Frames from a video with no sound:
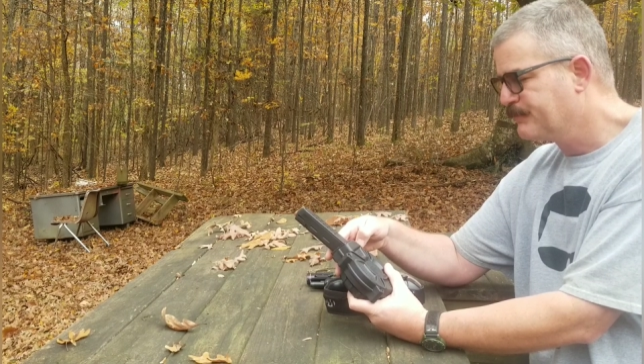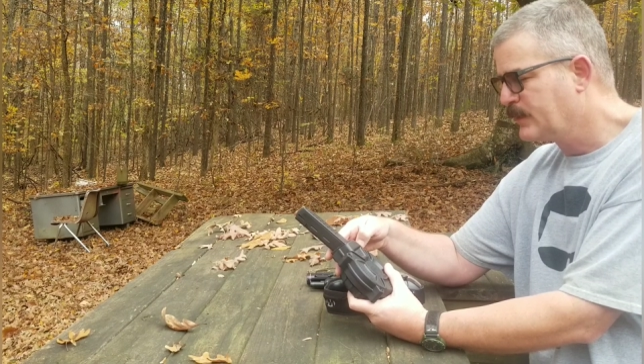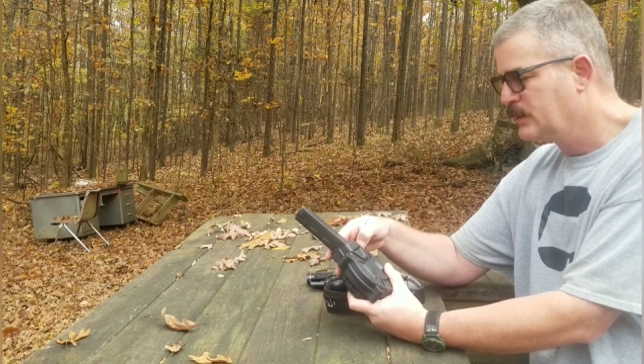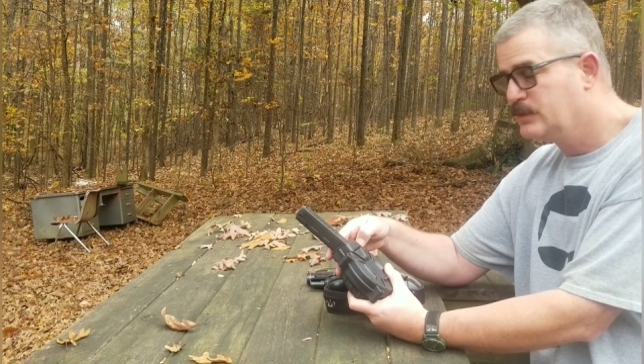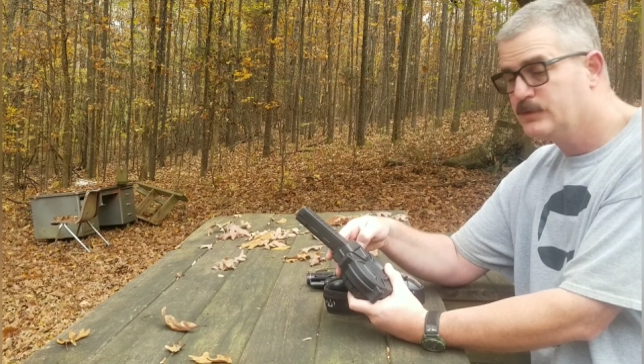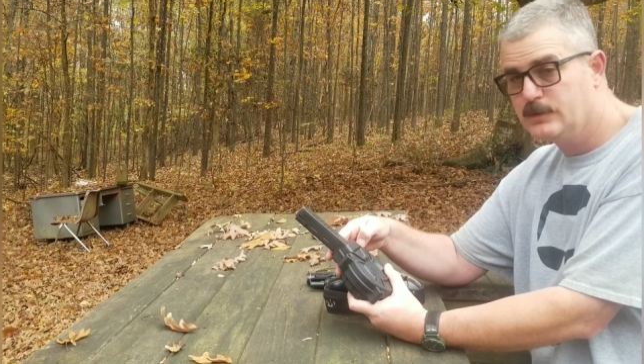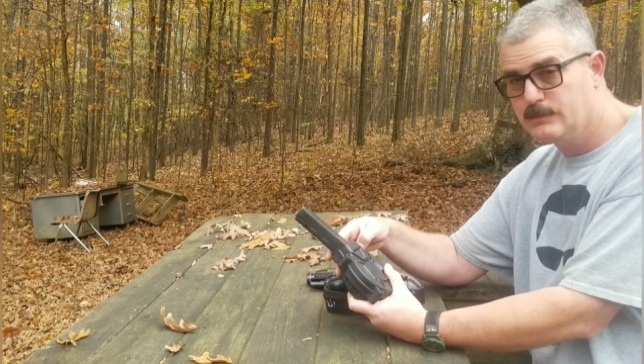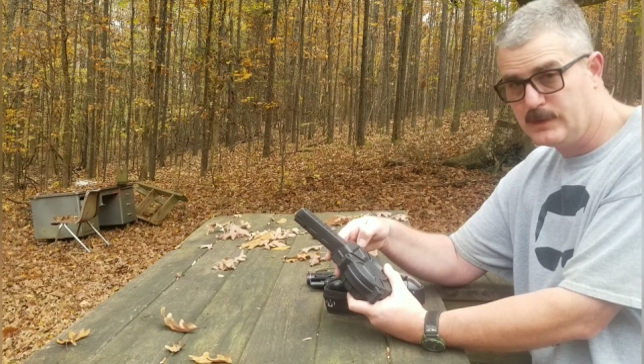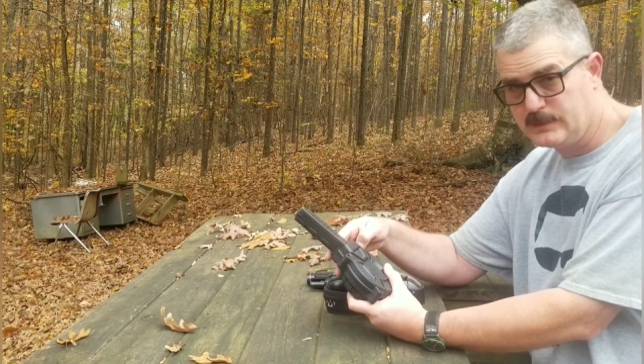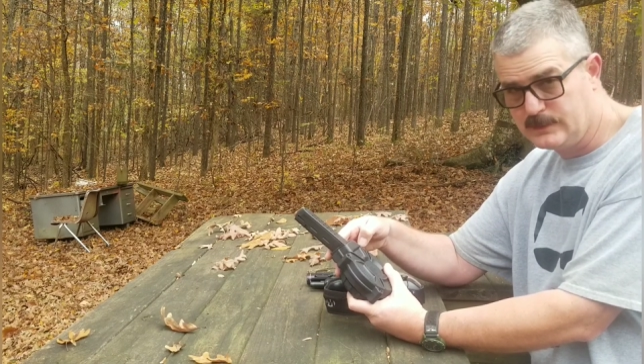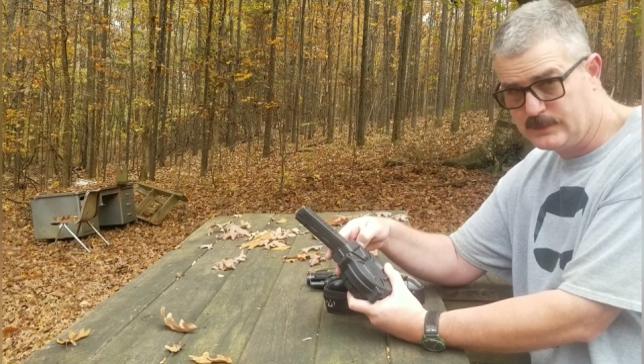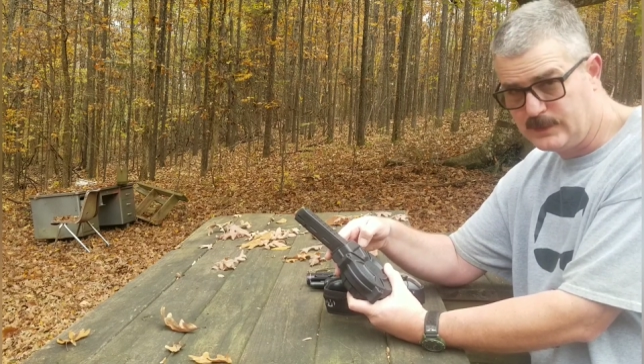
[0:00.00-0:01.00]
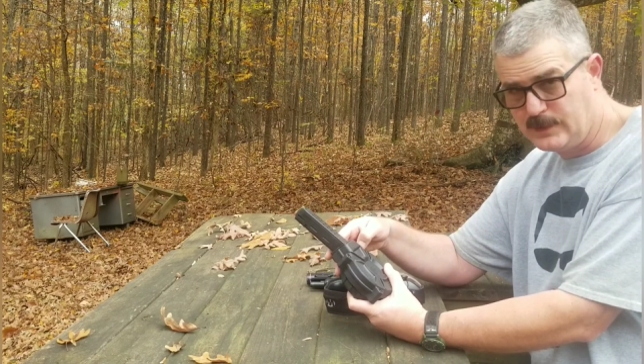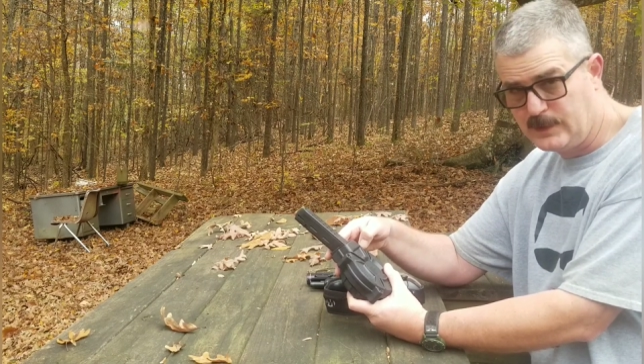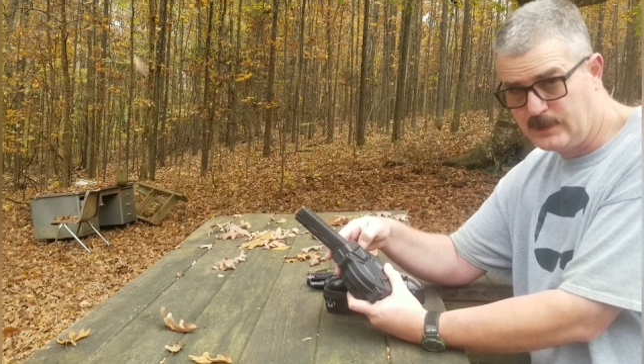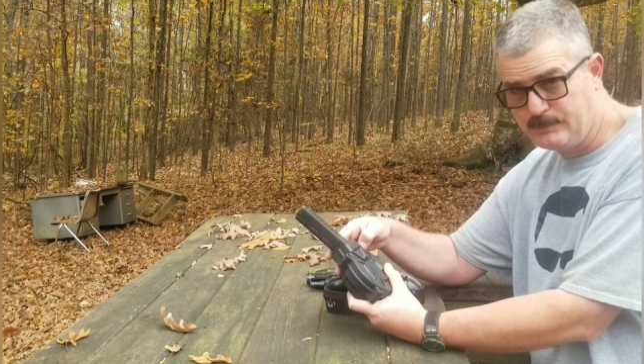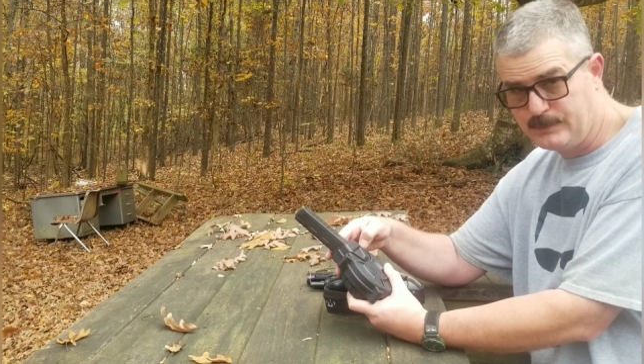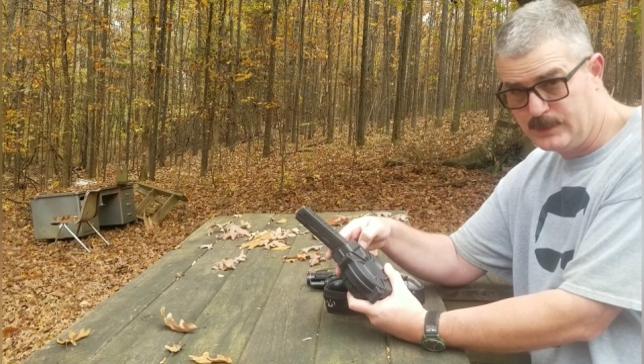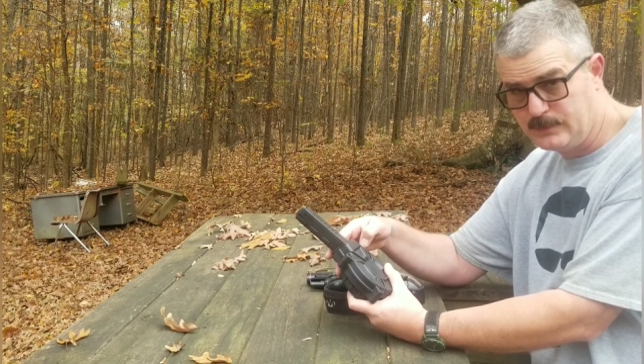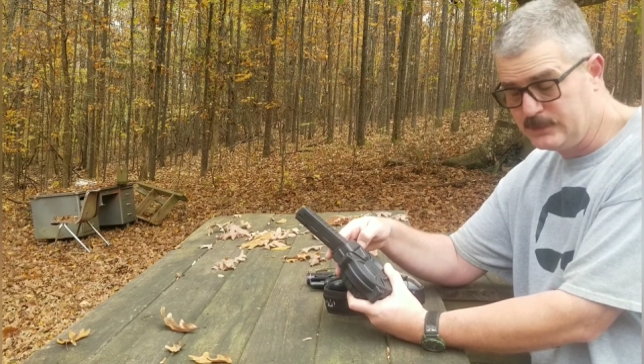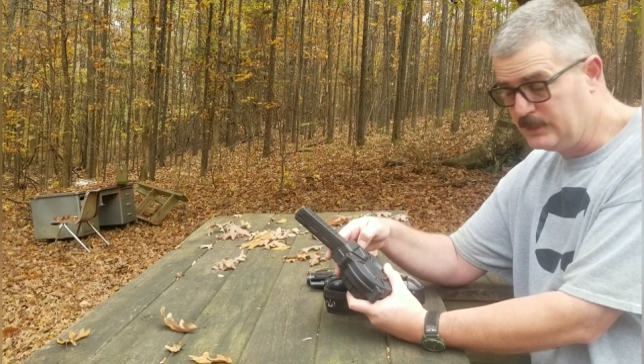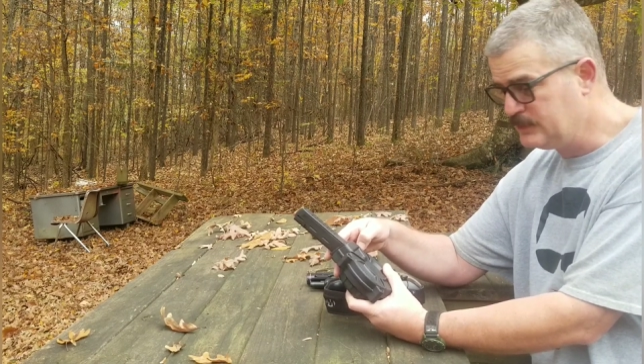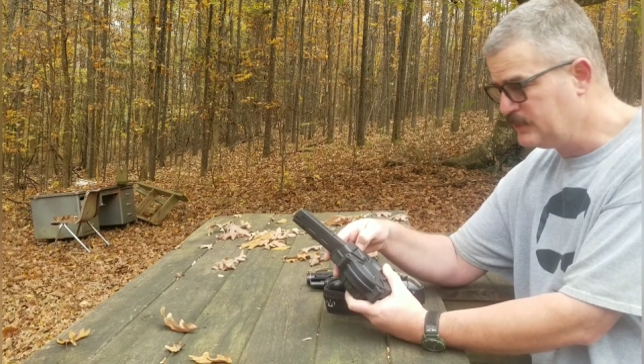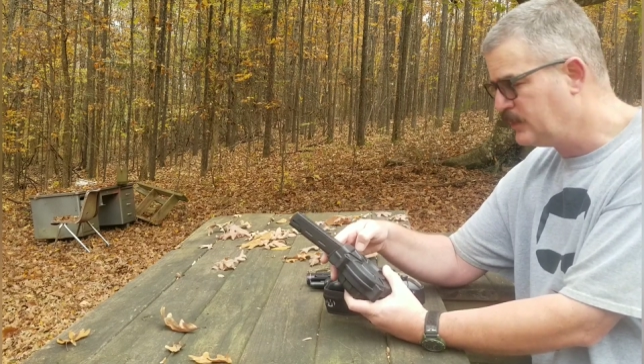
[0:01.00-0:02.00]
YouTube doesn't say I'm, you know,
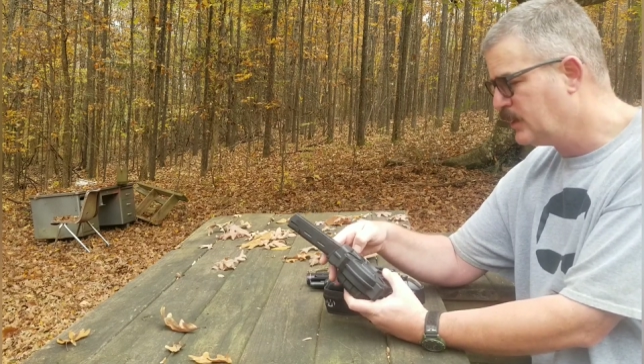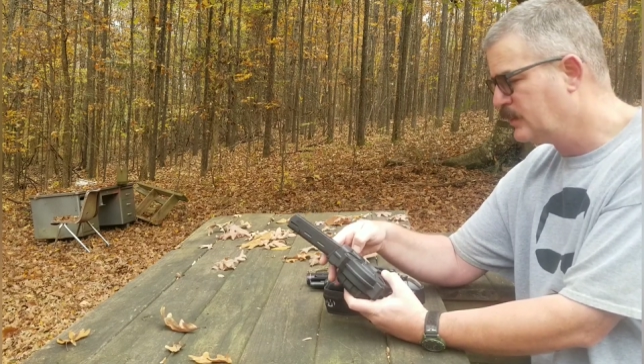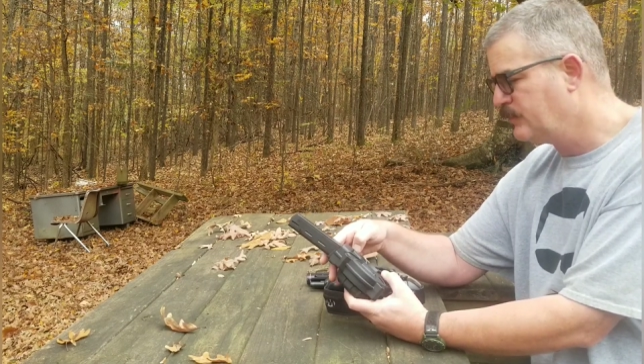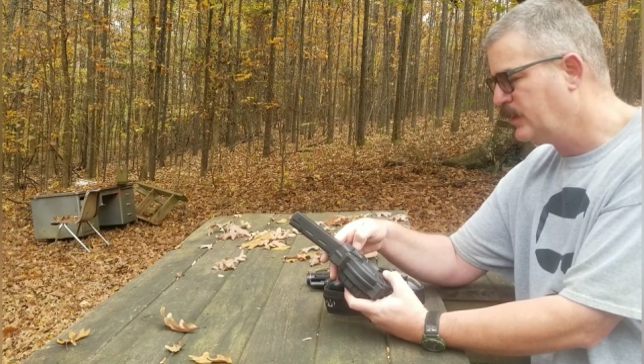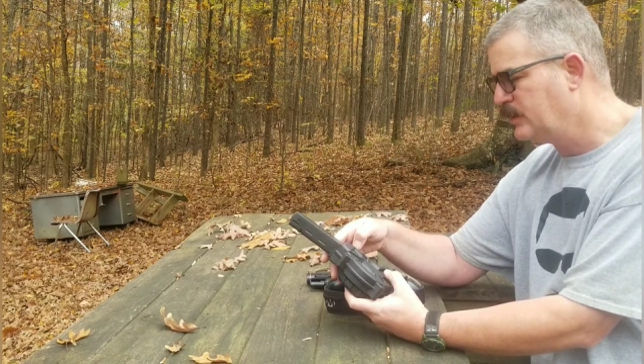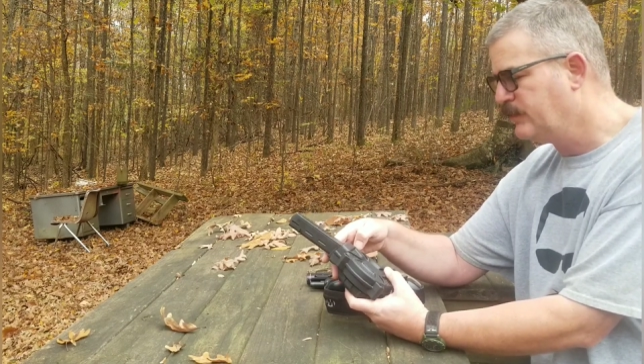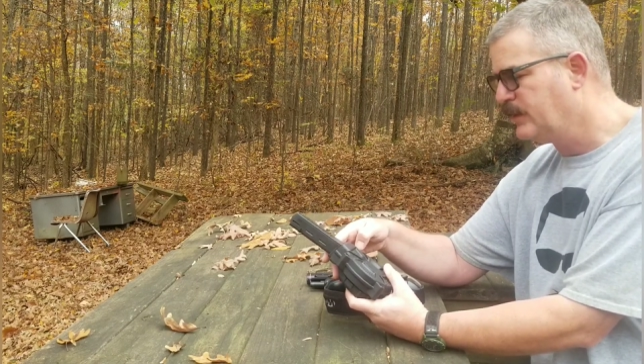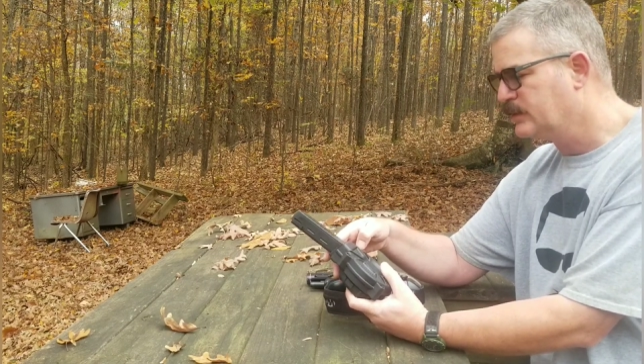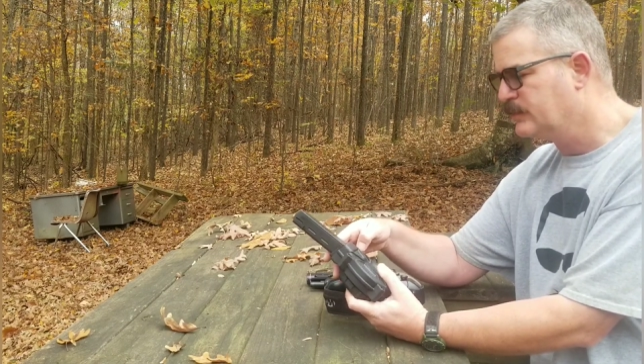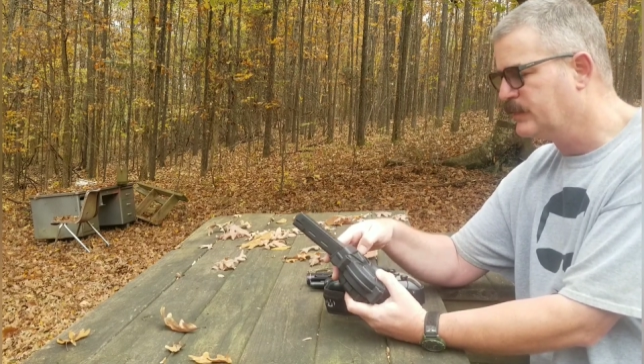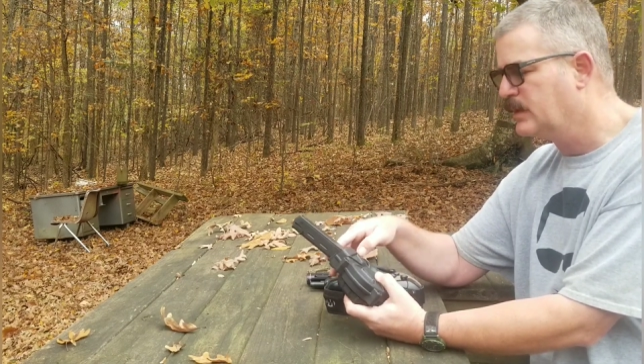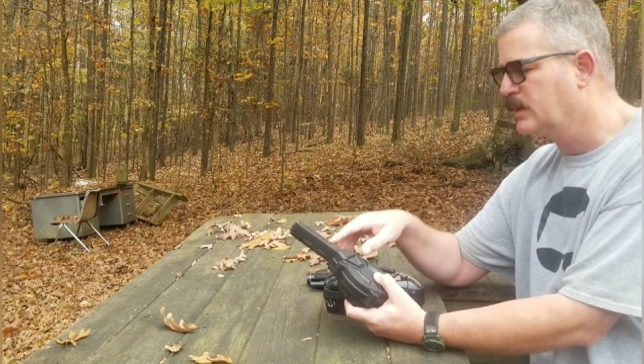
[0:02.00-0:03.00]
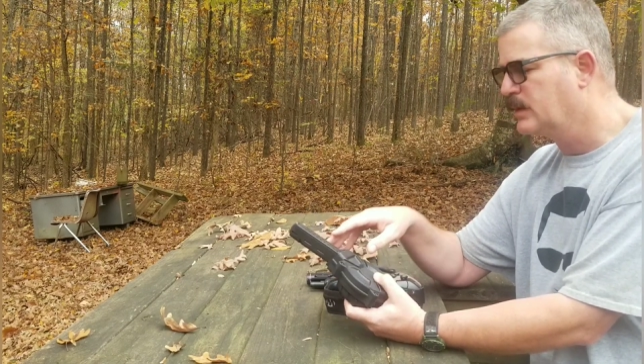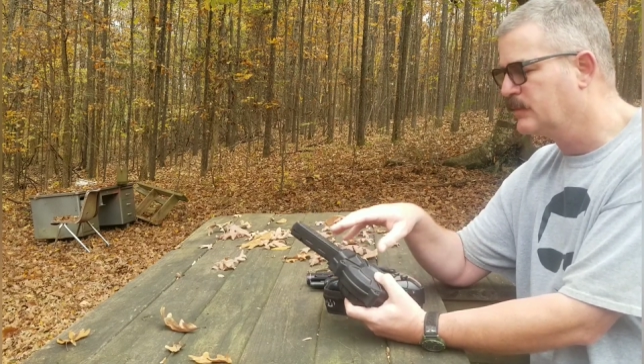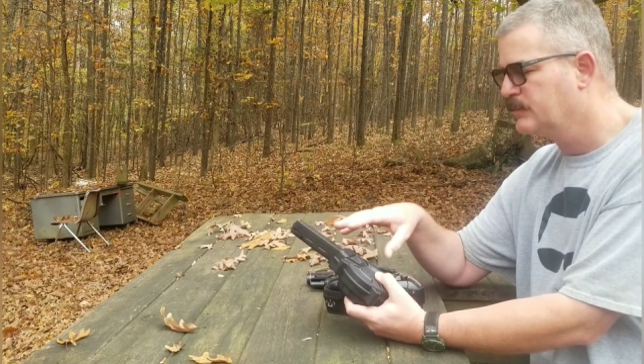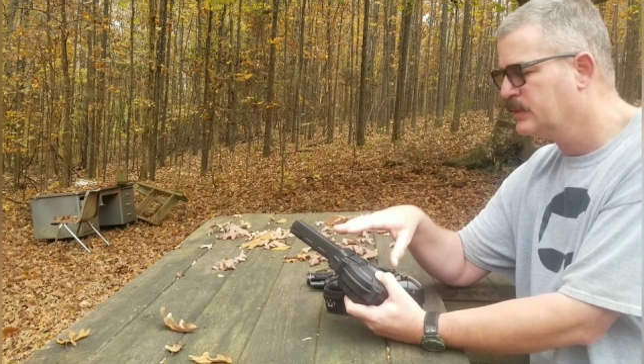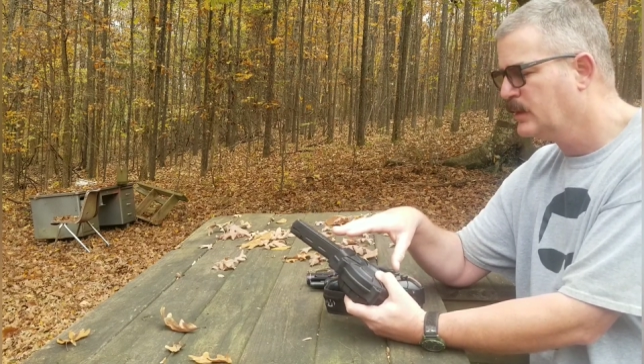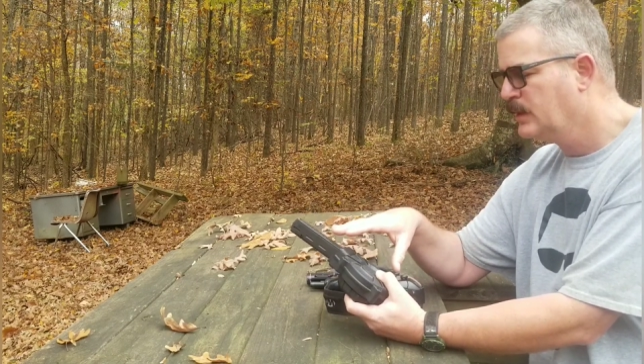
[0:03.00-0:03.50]
teaching you how to manufacture firearms,